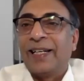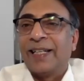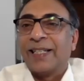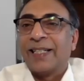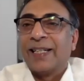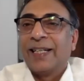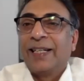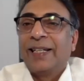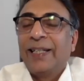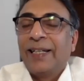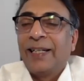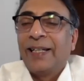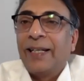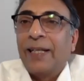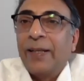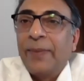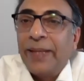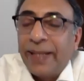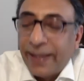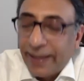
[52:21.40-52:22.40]
yes.
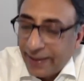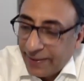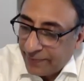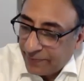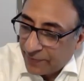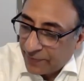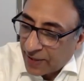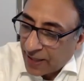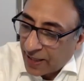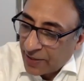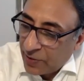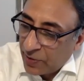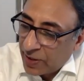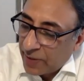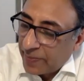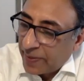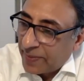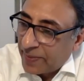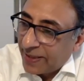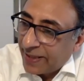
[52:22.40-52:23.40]
Yeah. I mean, I don't
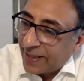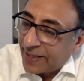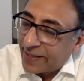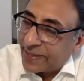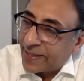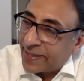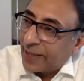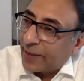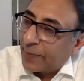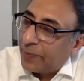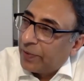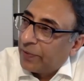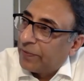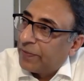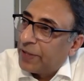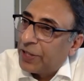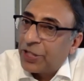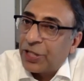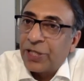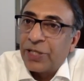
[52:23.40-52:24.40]
remember the exact
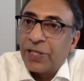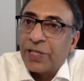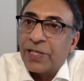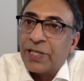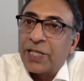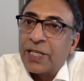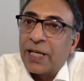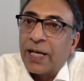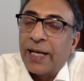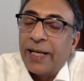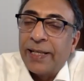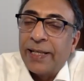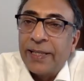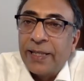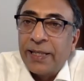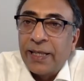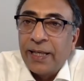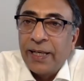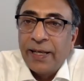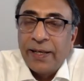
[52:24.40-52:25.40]
provisions. I
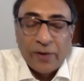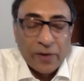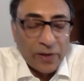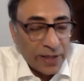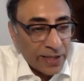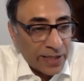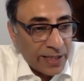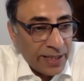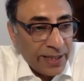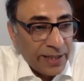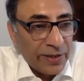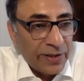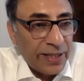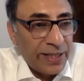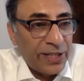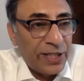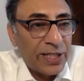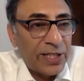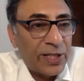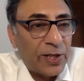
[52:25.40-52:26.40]
didn't really, honestly, I
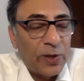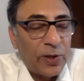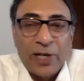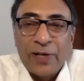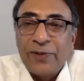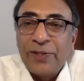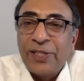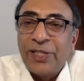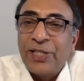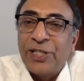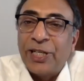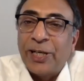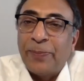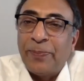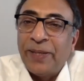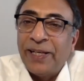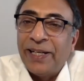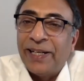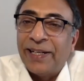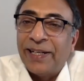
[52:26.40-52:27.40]
just got out of the
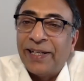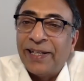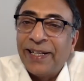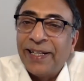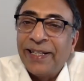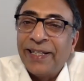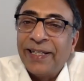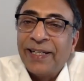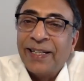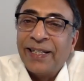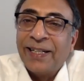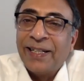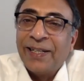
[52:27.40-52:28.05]
JP hearing